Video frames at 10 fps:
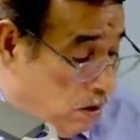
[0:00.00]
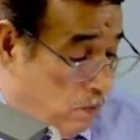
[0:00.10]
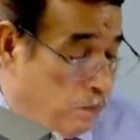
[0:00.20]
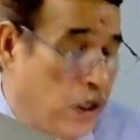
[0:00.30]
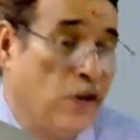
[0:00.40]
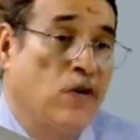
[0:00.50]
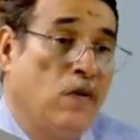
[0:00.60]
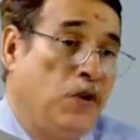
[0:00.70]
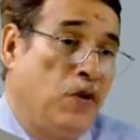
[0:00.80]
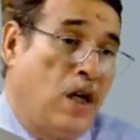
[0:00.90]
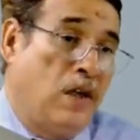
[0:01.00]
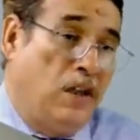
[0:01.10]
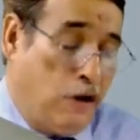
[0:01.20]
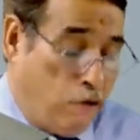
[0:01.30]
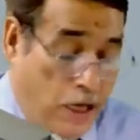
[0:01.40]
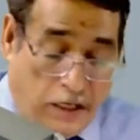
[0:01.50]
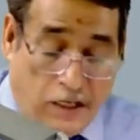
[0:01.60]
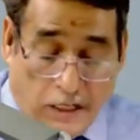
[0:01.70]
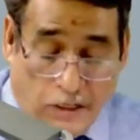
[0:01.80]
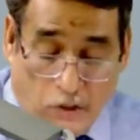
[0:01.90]
Presume you are the acquirer
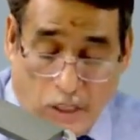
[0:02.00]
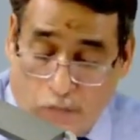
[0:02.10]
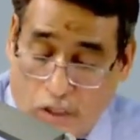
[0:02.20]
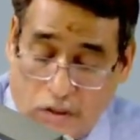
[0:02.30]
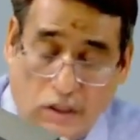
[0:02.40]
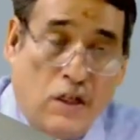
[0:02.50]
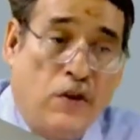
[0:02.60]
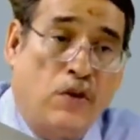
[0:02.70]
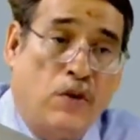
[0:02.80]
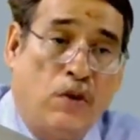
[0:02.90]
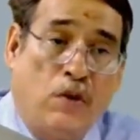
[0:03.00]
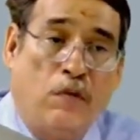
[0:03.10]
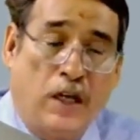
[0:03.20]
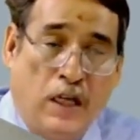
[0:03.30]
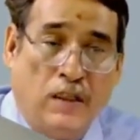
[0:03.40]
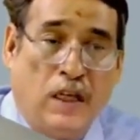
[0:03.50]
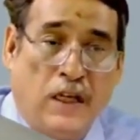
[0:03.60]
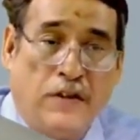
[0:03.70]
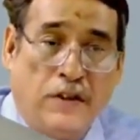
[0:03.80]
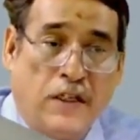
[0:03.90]
and you have got the control over other
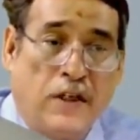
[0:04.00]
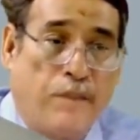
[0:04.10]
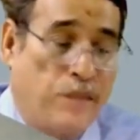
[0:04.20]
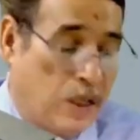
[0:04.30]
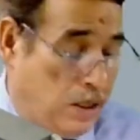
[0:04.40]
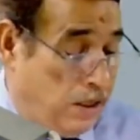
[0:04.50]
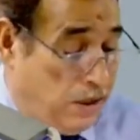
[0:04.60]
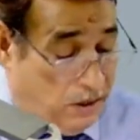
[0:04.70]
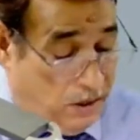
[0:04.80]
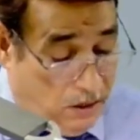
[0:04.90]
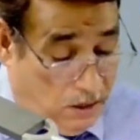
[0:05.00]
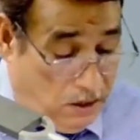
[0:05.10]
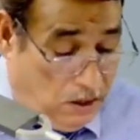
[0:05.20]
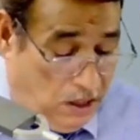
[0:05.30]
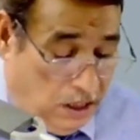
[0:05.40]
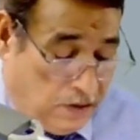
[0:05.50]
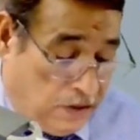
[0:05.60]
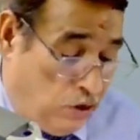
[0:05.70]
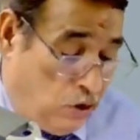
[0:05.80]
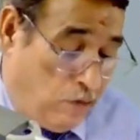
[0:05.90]
entity, correct? Let us
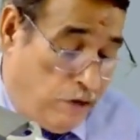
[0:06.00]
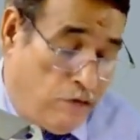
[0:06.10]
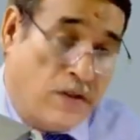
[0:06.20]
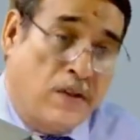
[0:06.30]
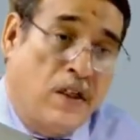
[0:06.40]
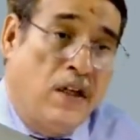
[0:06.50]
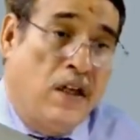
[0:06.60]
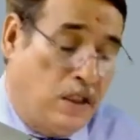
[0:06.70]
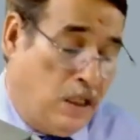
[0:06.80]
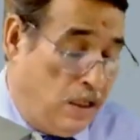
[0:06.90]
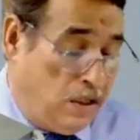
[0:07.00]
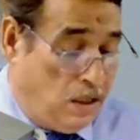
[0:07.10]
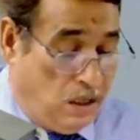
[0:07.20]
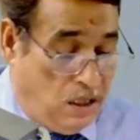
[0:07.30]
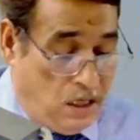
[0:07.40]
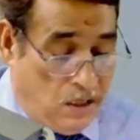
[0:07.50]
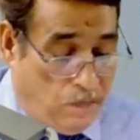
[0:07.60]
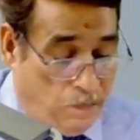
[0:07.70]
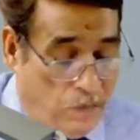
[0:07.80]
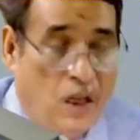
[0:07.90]
say you have invested in other entity and
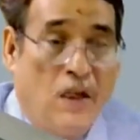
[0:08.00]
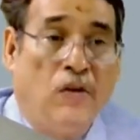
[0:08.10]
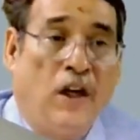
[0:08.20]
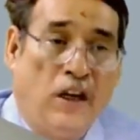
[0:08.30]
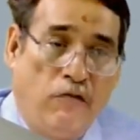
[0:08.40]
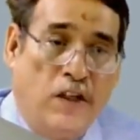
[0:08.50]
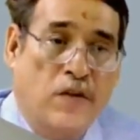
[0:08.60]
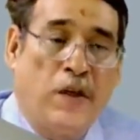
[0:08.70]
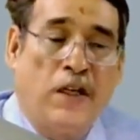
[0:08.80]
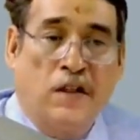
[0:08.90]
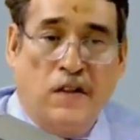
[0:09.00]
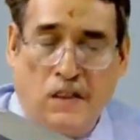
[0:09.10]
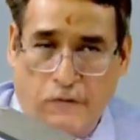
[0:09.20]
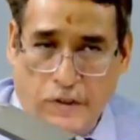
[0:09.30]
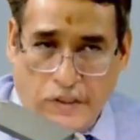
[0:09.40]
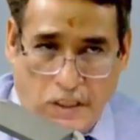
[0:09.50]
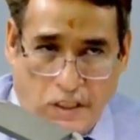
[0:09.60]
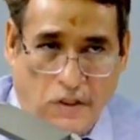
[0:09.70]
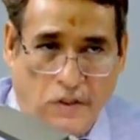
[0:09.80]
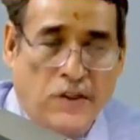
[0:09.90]
your investment is in the
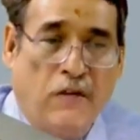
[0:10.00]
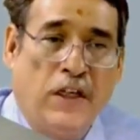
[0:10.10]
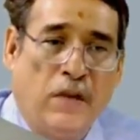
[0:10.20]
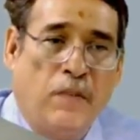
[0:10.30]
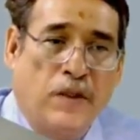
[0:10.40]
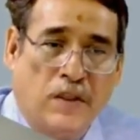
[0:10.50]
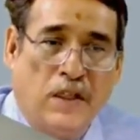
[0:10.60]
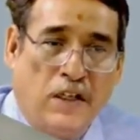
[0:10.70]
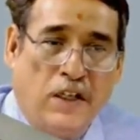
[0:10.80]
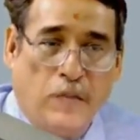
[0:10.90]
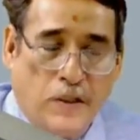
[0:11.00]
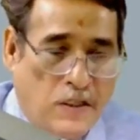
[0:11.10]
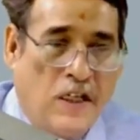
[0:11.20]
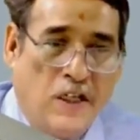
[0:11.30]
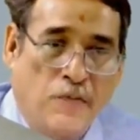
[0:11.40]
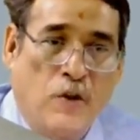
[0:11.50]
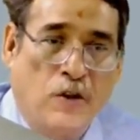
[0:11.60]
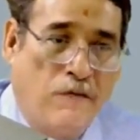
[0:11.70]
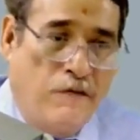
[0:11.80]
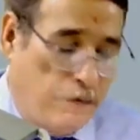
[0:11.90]
vicinity of 70%, 80%, that is more
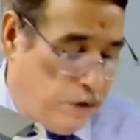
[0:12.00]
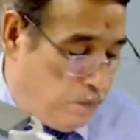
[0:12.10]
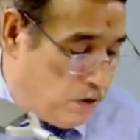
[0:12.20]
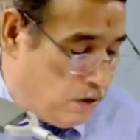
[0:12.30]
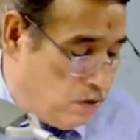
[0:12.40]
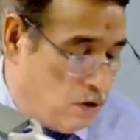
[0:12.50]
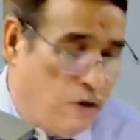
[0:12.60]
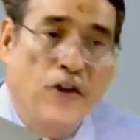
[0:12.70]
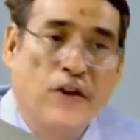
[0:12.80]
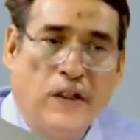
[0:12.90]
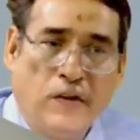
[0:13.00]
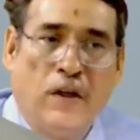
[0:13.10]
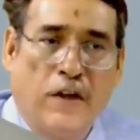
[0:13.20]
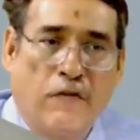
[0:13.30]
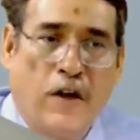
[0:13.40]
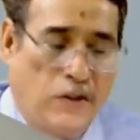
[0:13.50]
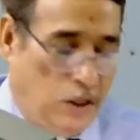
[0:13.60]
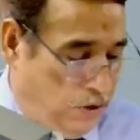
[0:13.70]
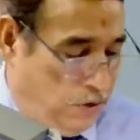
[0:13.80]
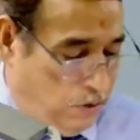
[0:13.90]
than 50%. So obviously you have acquired the
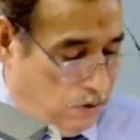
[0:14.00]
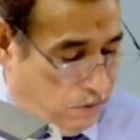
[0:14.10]
control.